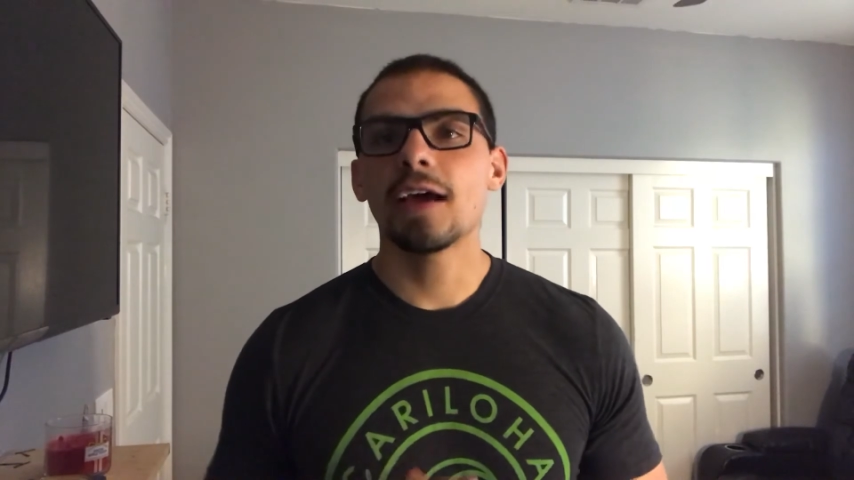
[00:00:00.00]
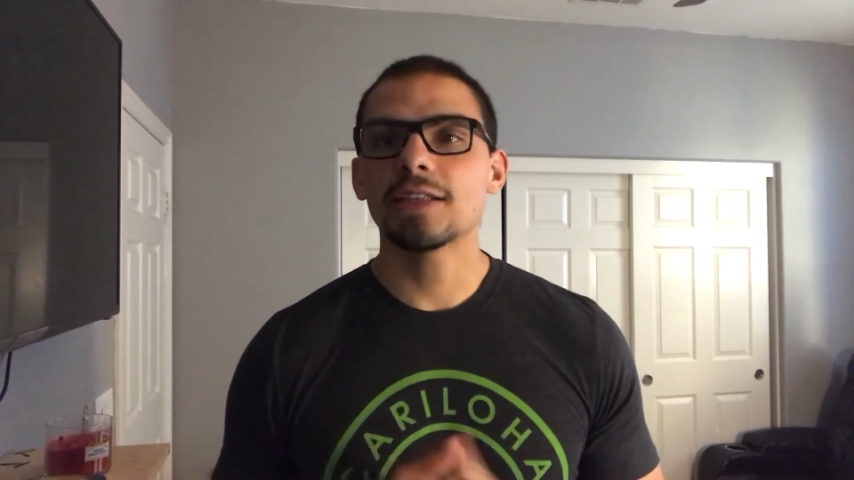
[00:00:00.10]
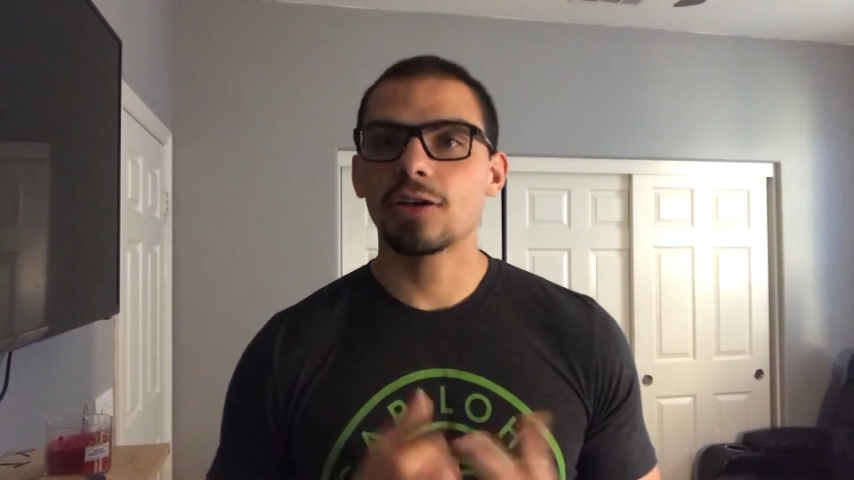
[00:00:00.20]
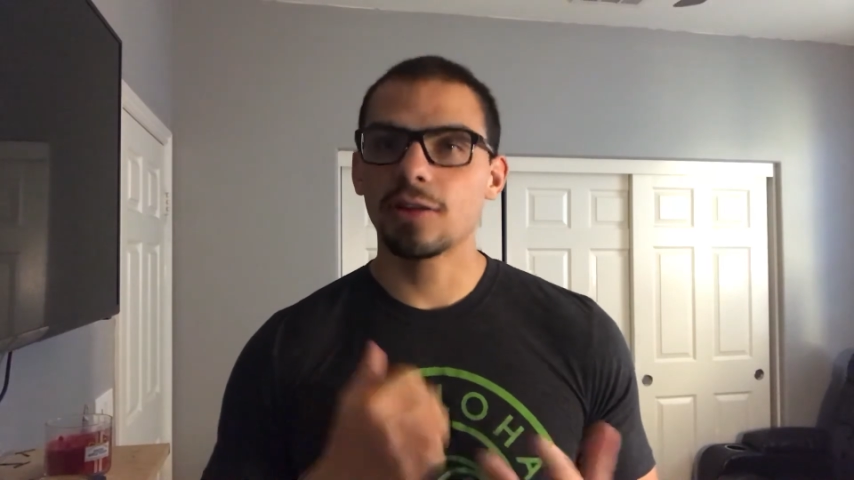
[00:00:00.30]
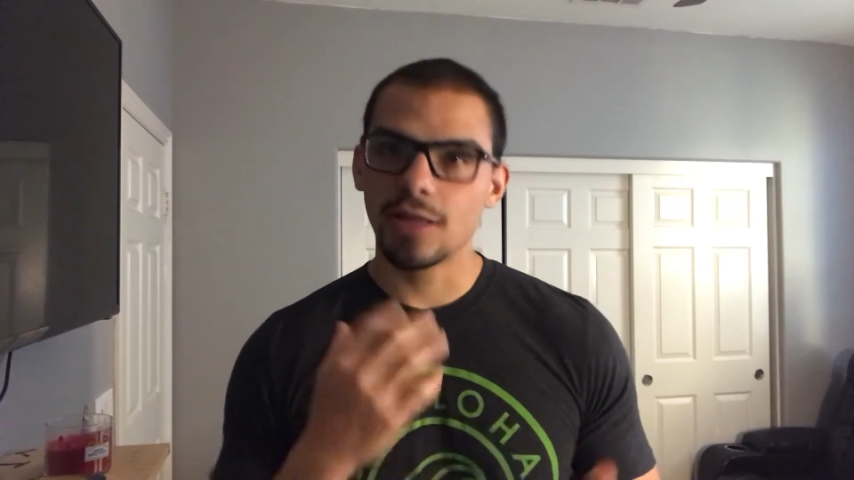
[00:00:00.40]

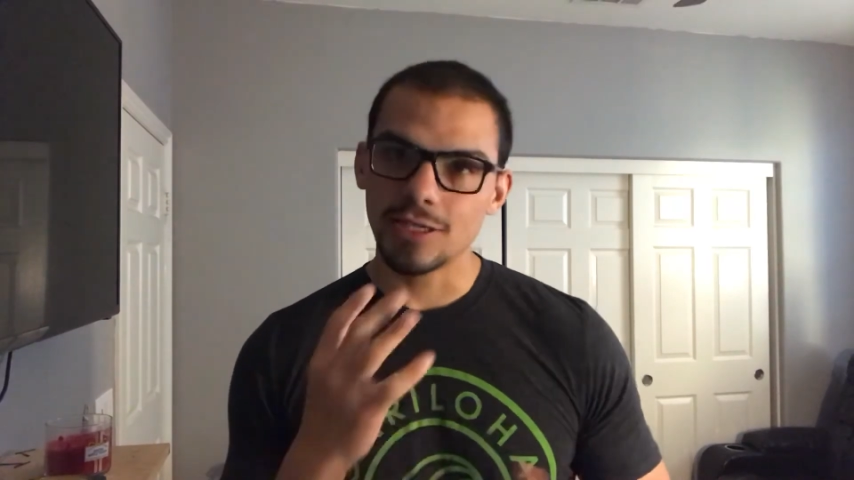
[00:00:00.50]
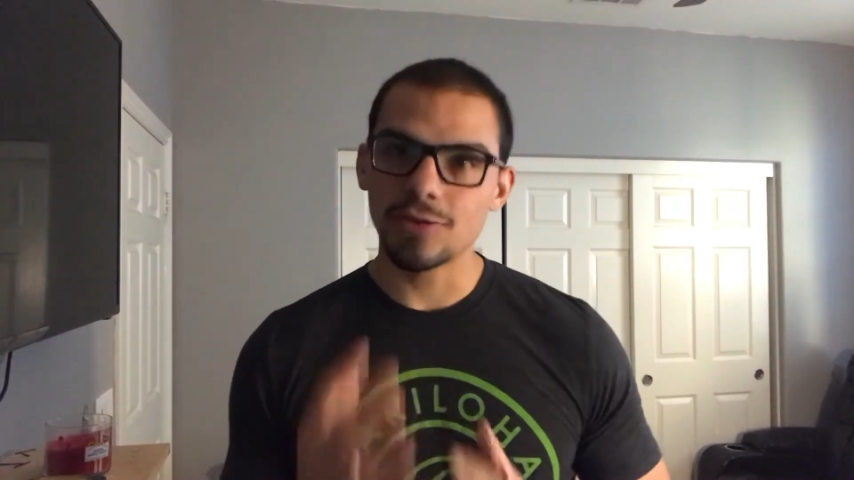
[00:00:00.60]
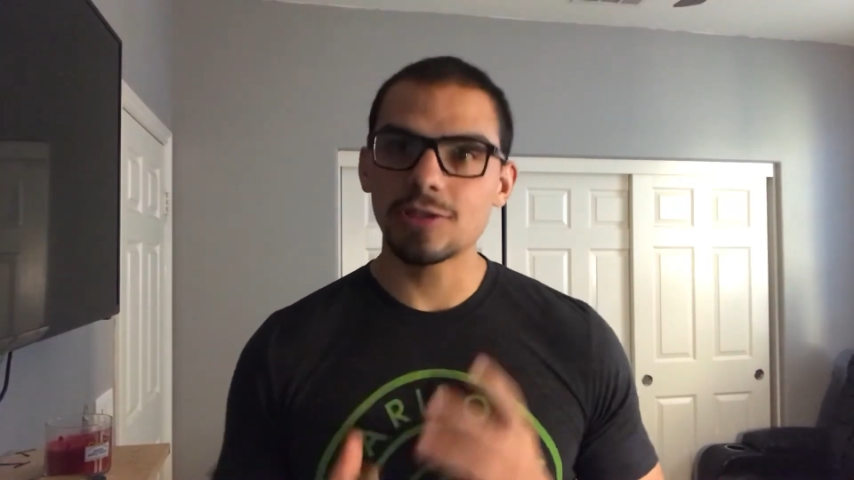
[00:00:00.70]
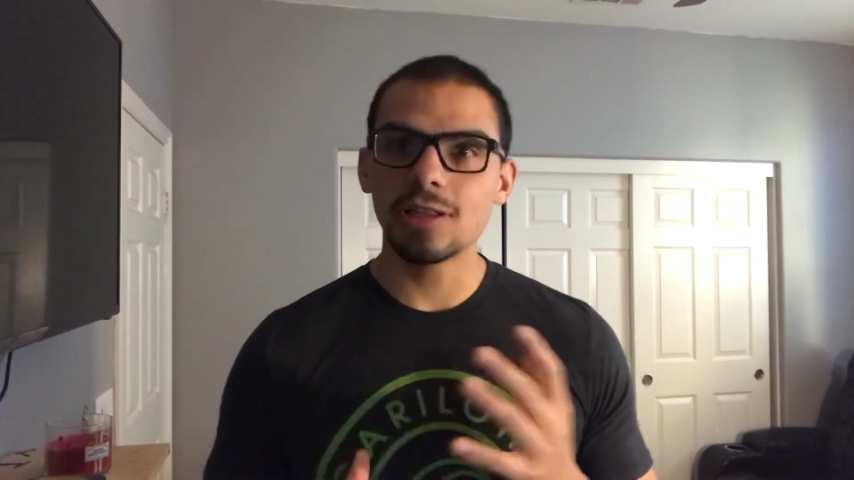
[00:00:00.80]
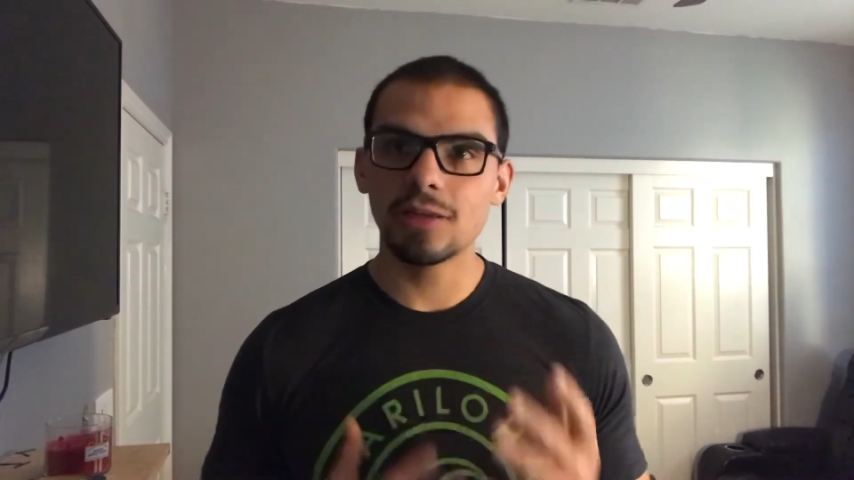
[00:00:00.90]
It's online,
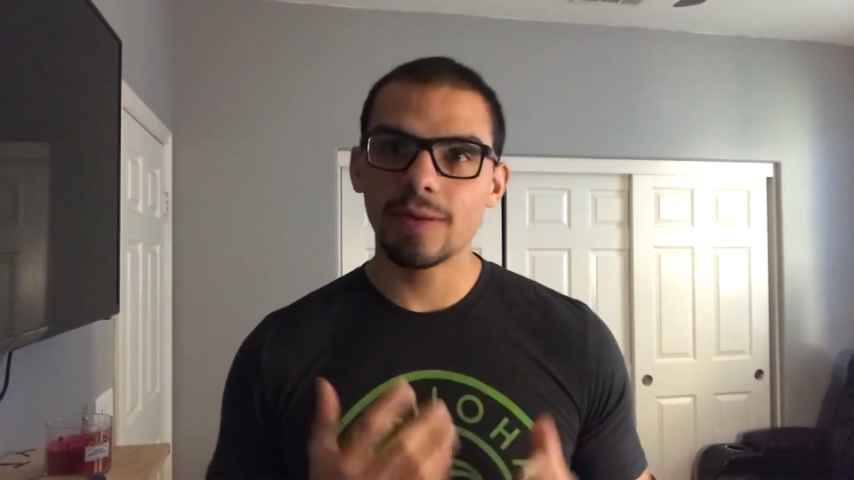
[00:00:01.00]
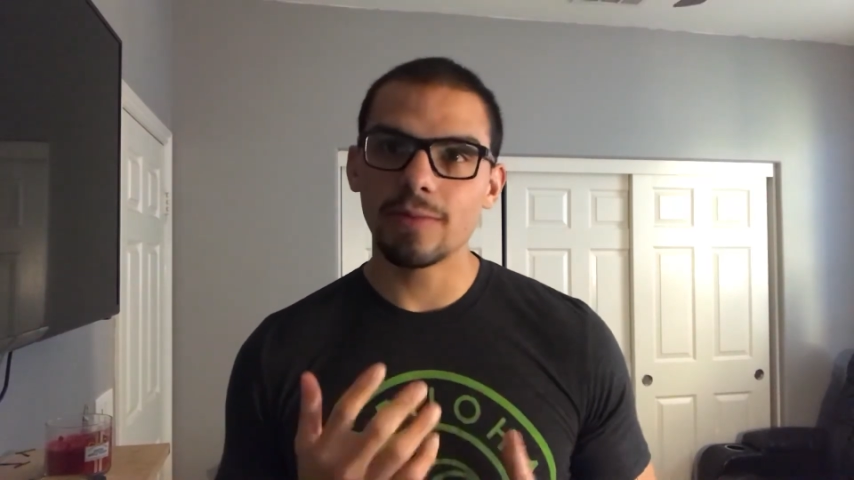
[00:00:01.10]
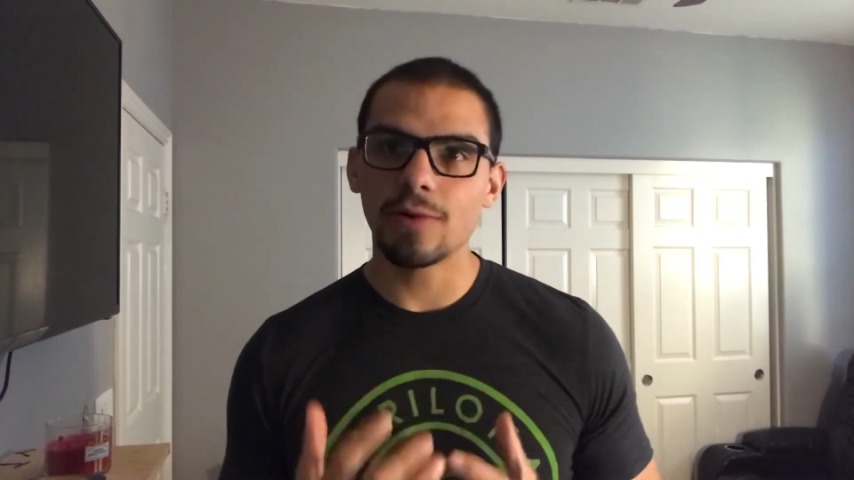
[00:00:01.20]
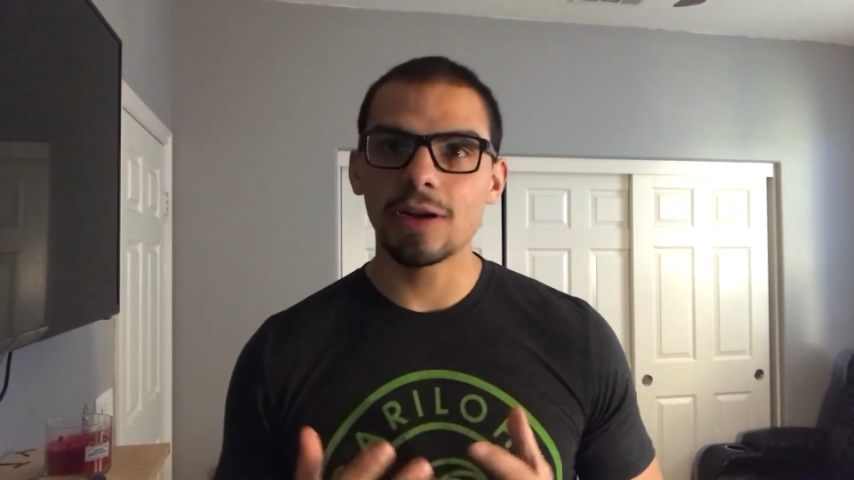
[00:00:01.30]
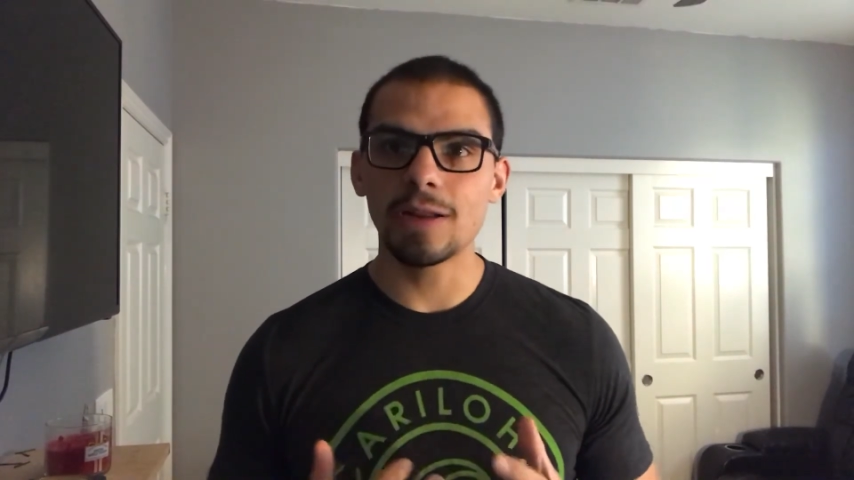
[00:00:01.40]
so it's a little bit
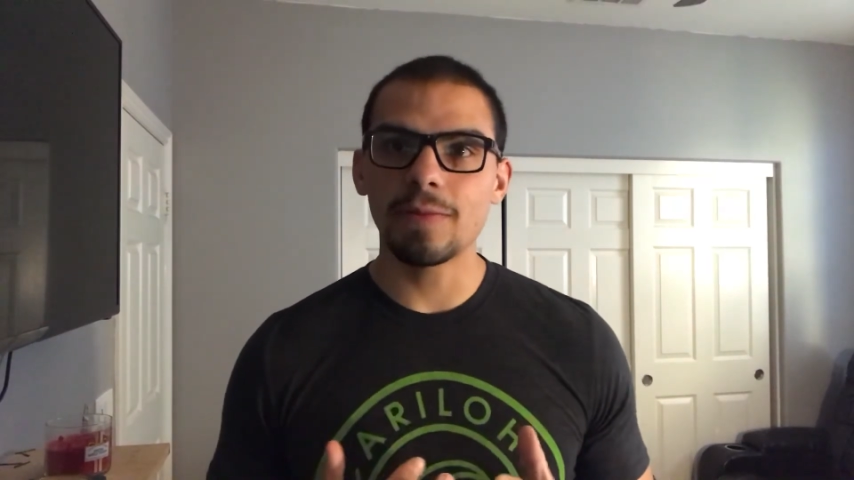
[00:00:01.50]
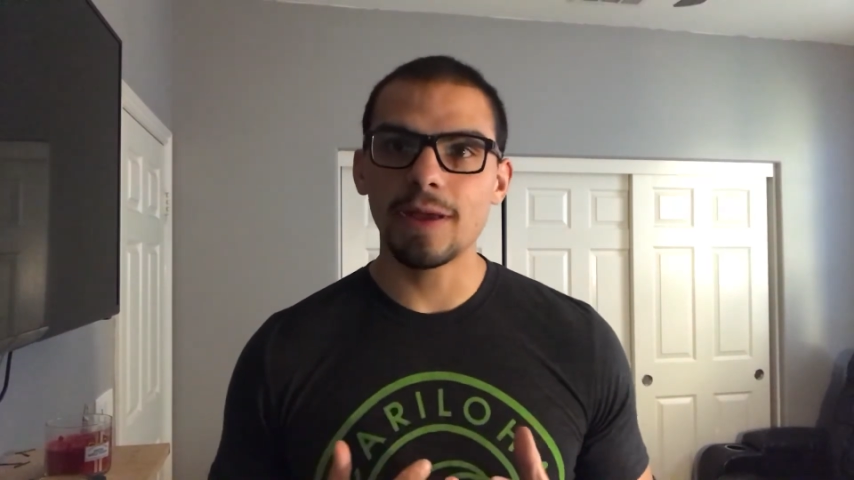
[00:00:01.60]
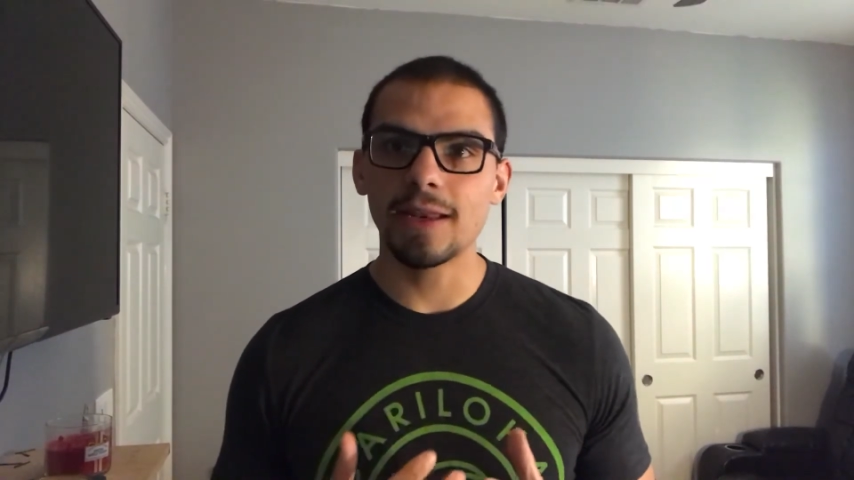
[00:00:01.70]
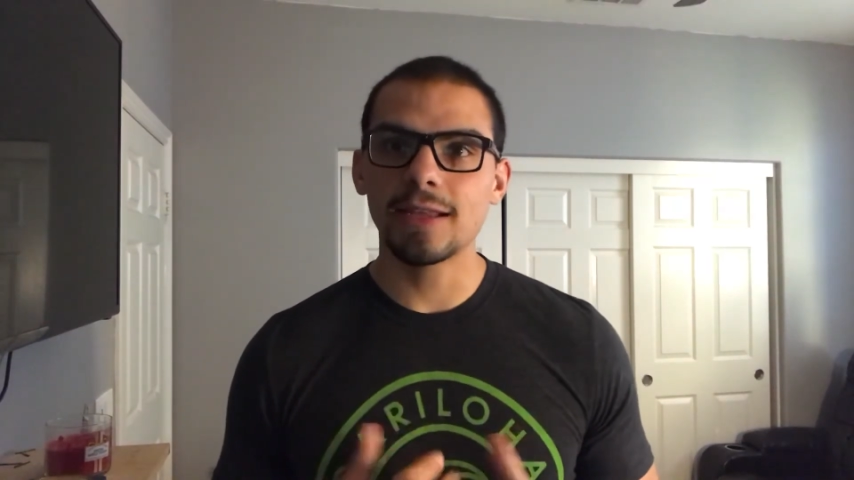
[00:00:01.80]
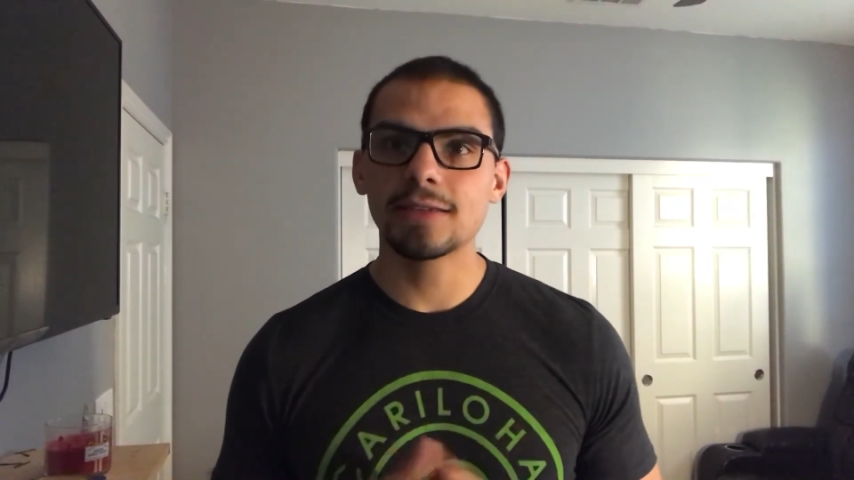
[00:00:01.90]
more
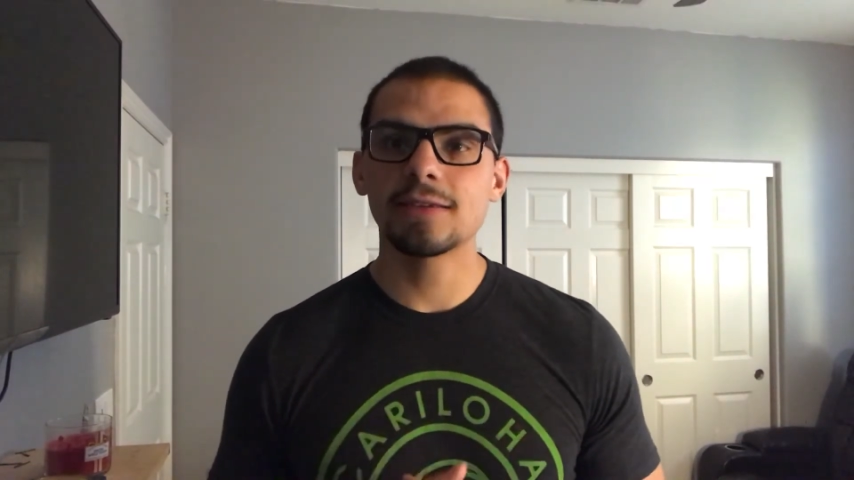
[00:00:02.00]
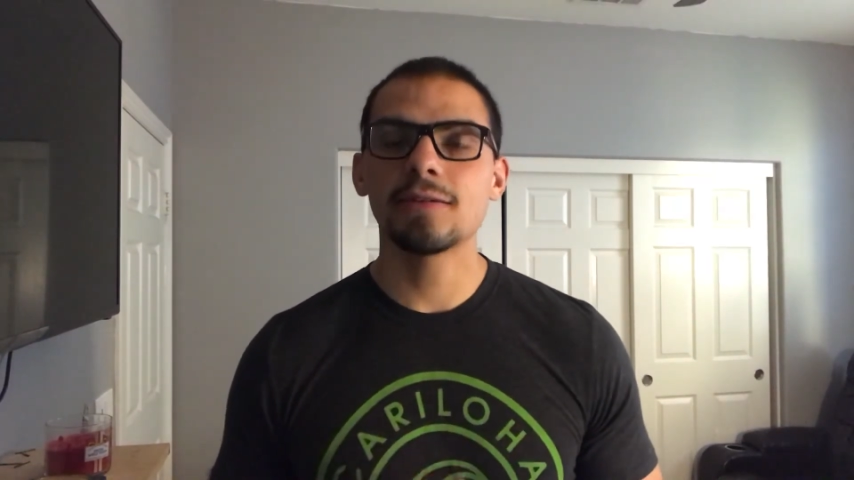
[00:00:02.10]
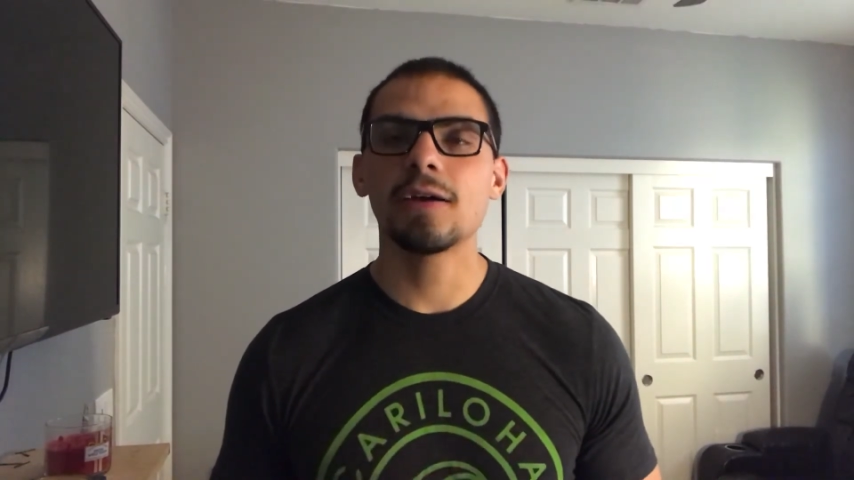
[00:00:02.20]
independent